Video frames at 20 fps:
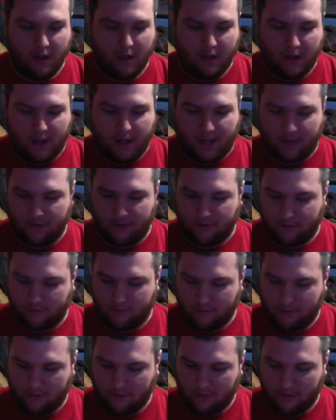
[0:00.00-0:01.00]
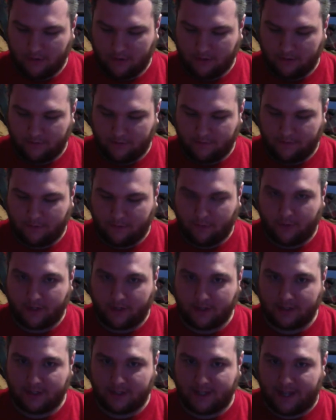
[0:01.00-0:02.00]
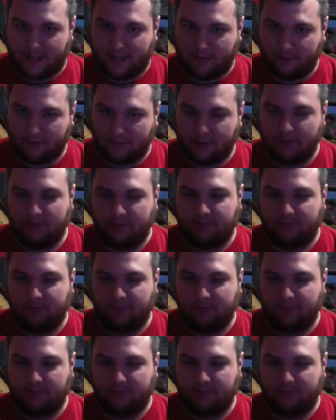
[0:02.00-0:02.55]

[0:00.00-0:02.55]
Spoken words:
I'll do a little quick sounds.